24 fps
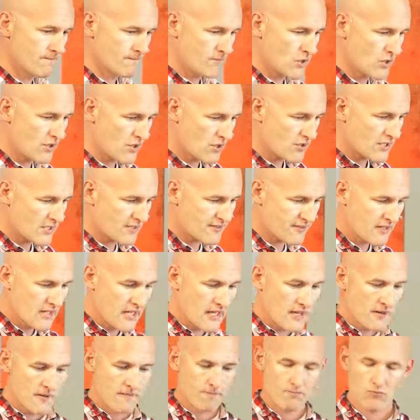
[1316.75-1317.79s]
You notice
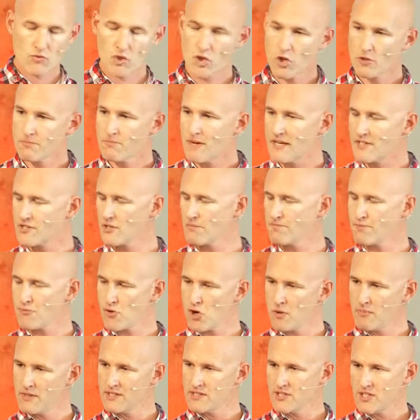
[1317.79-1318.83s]
God makes a
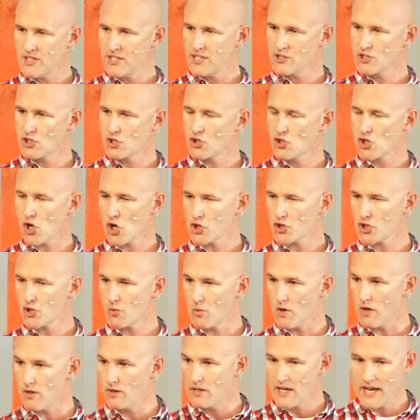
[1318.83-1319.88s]
promise here to
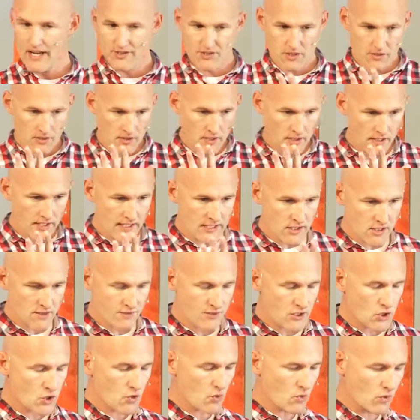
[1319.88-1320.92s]
Joshua as an
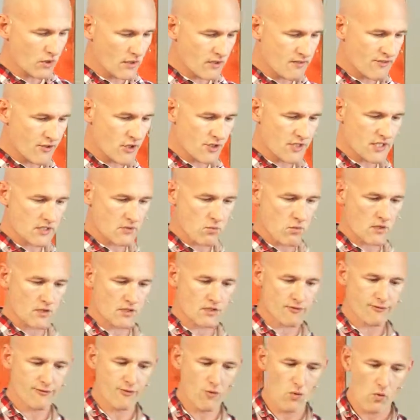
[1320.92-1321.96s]
individual in verses 1
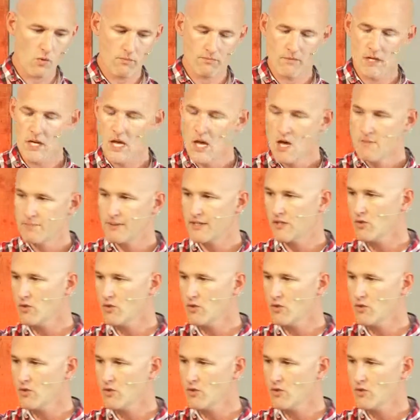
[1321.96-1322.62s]
to 4. But